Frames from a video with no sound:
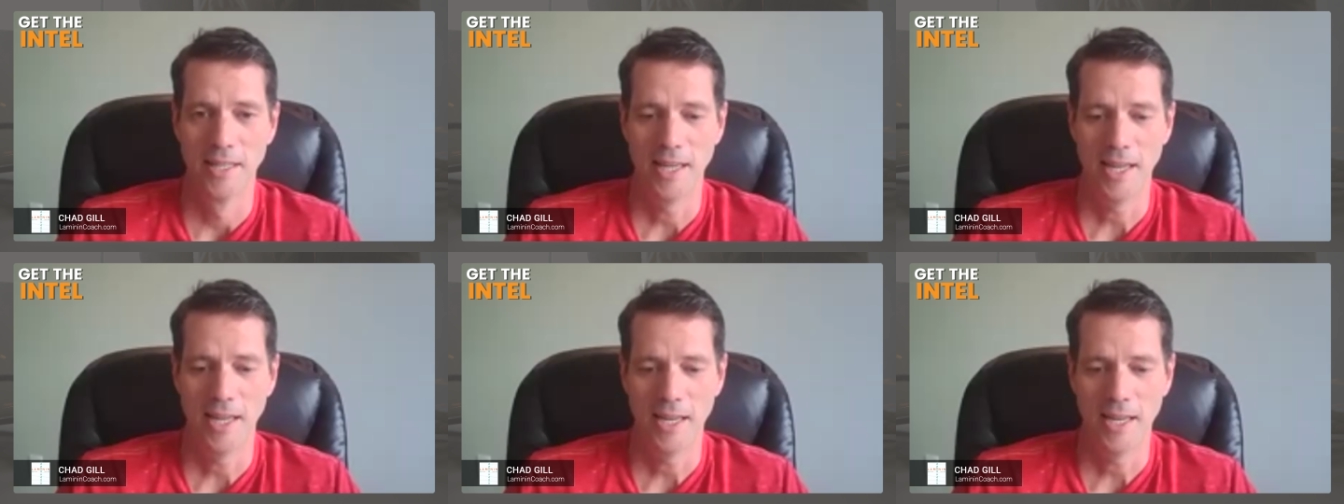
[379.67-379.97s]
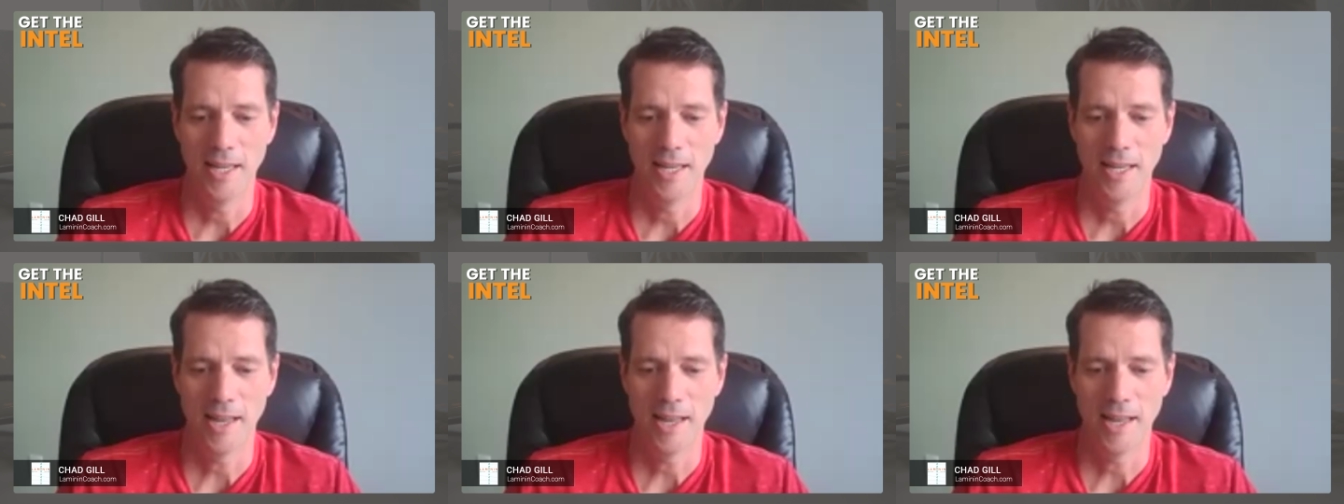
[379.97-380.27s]

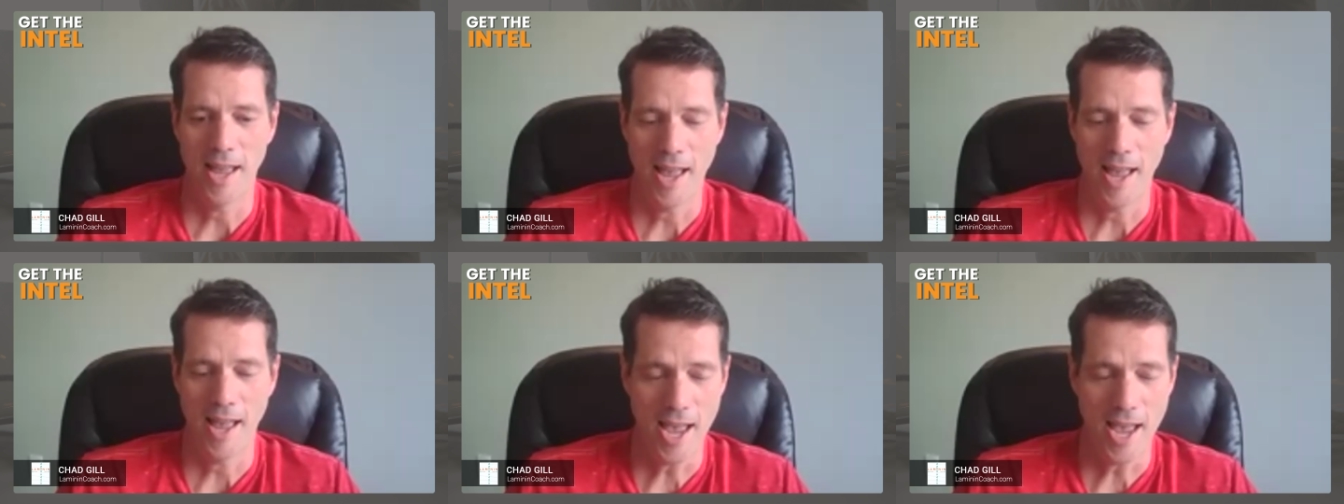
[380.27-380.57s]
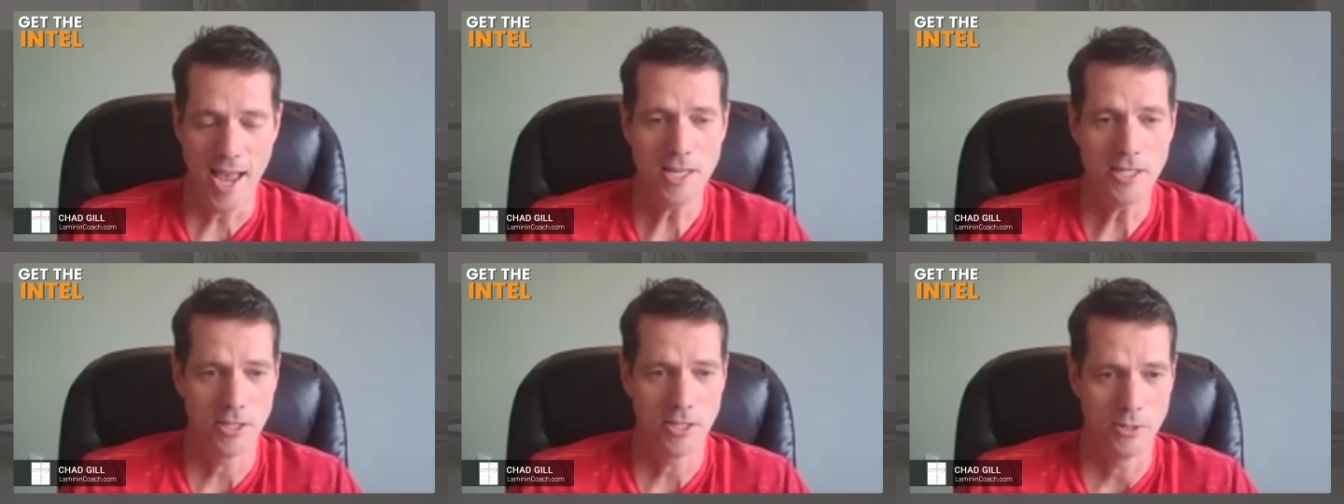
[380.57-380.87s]
and
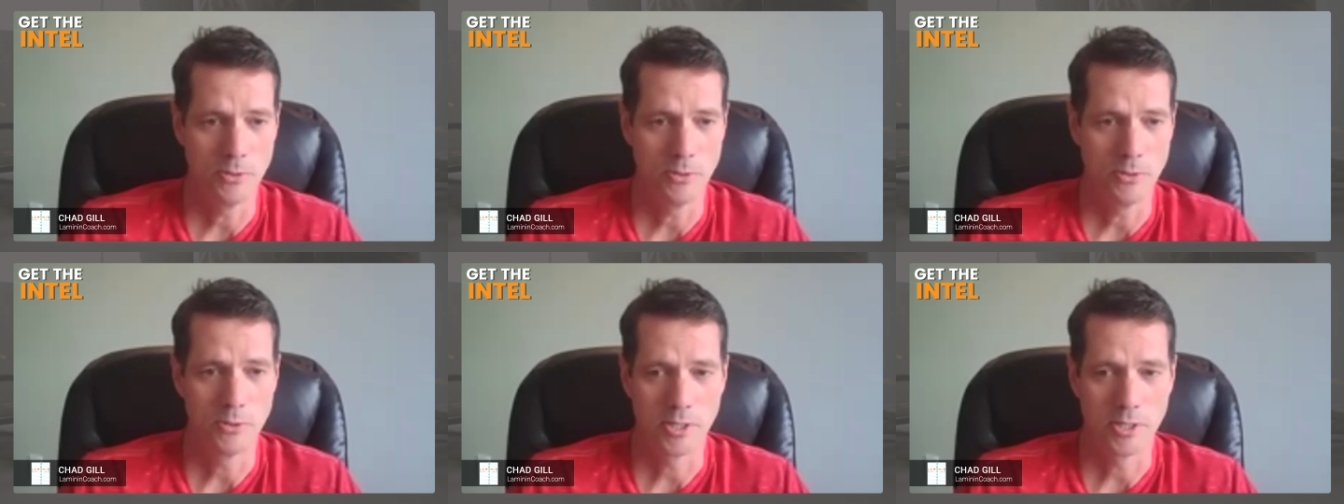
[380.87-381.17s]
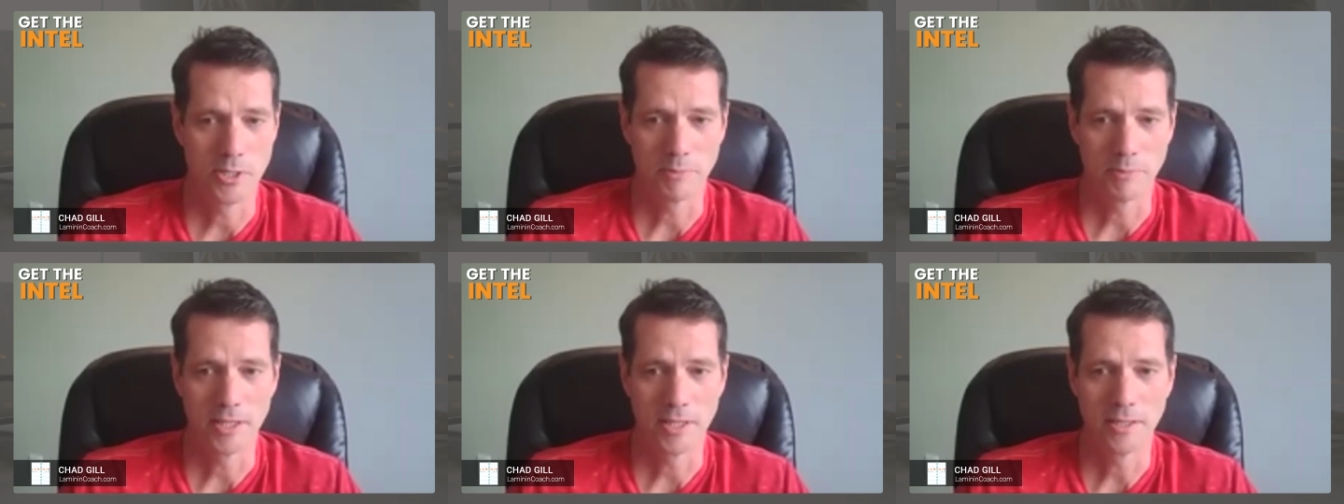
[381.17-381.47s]
had to do
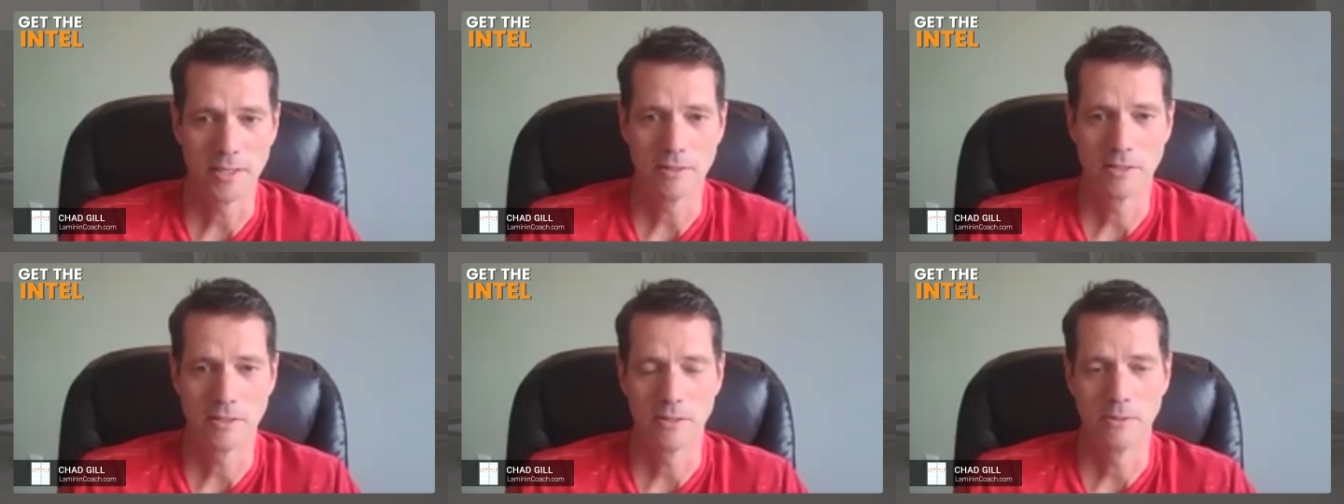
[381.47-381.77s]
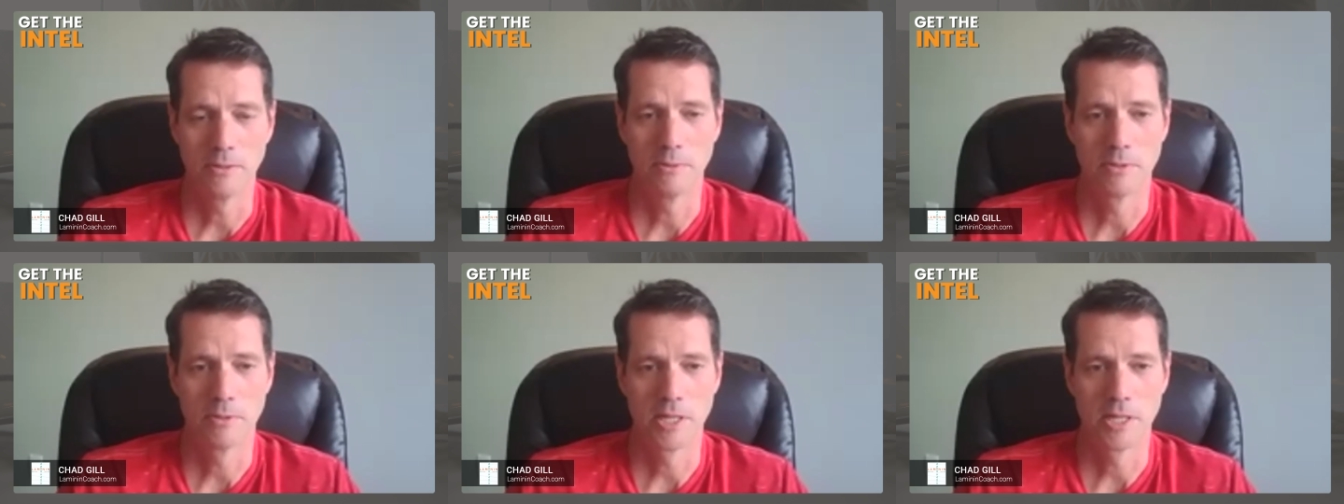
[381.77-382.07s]
something
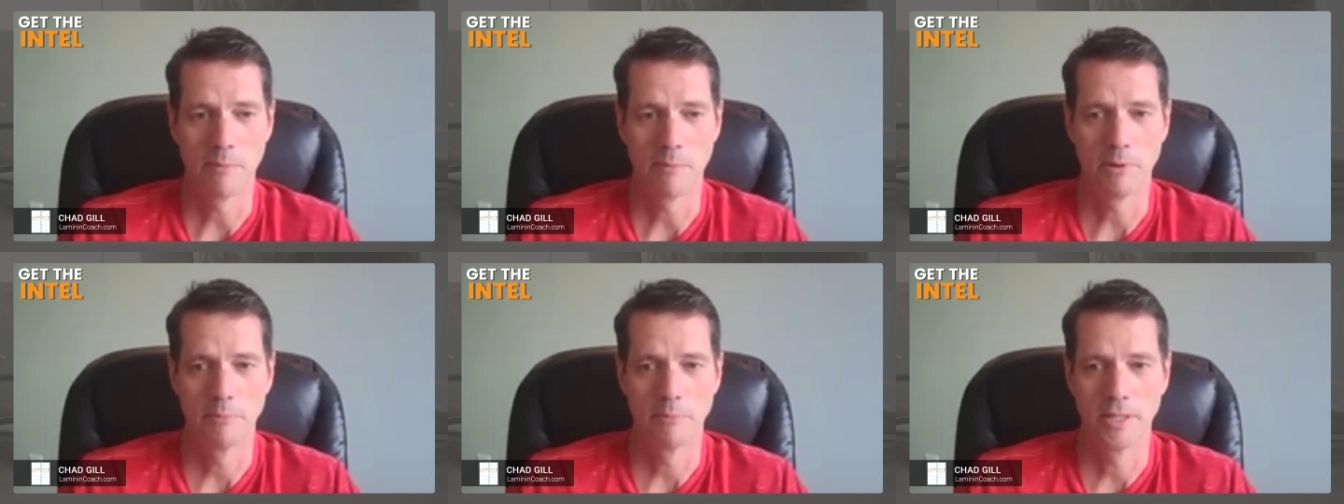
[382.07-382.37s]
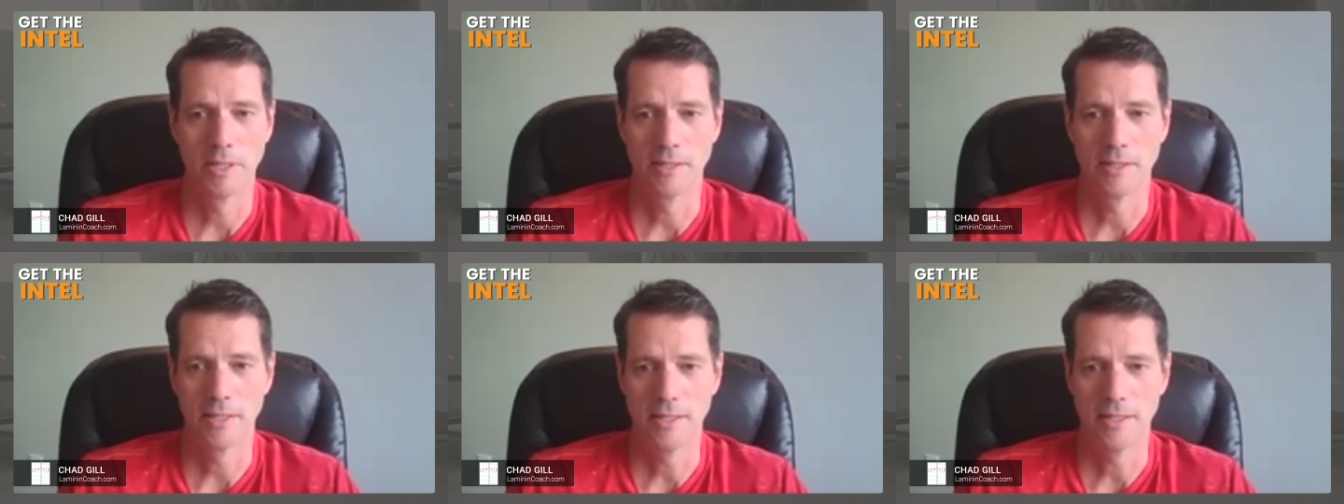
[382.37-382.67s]
to
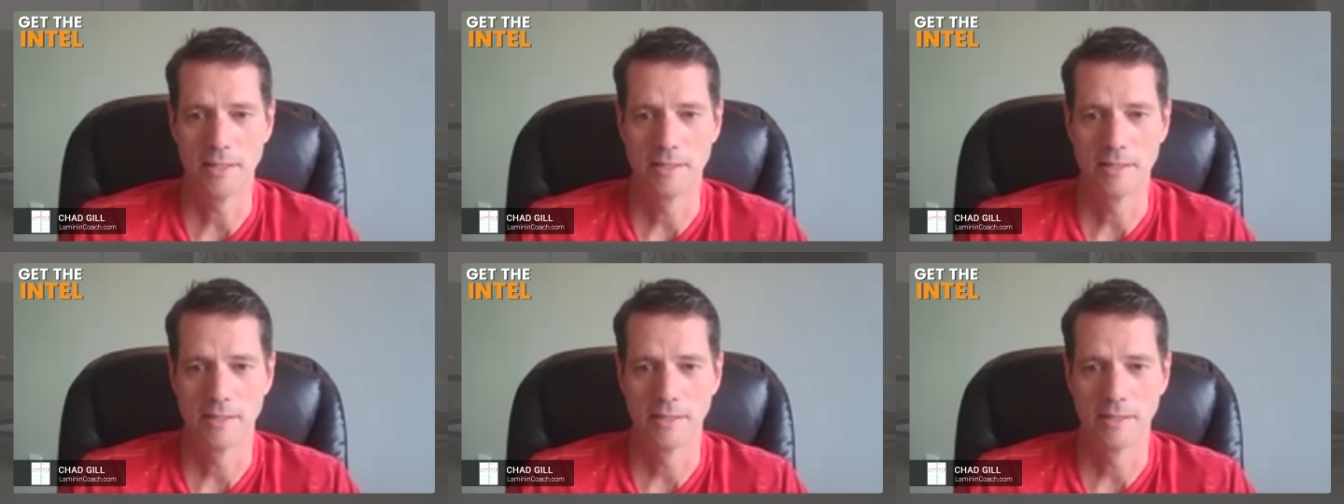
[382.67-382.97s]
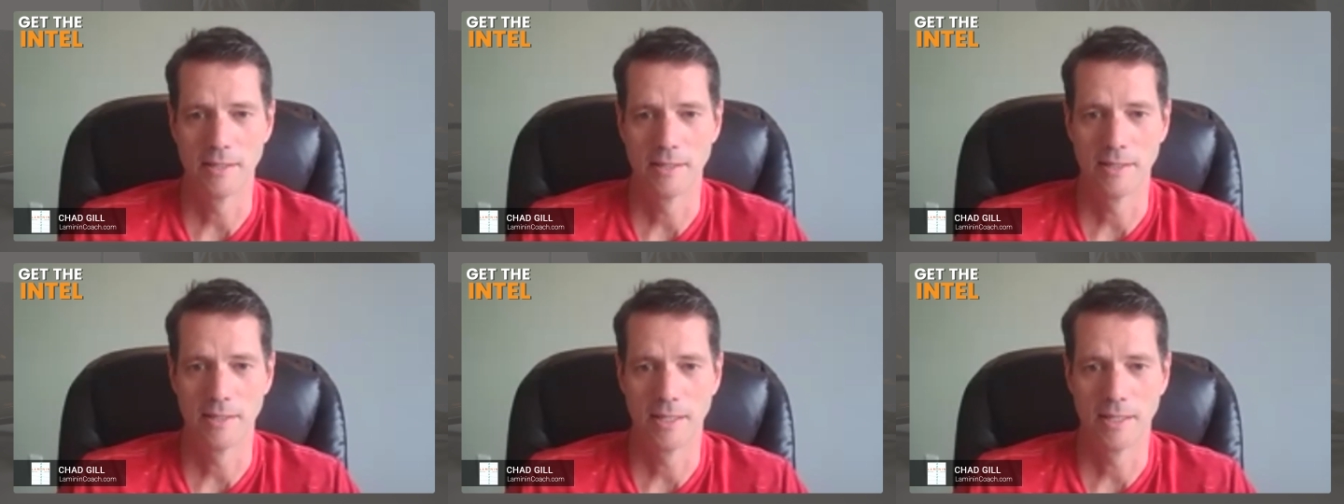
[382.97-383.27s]
supplement these and,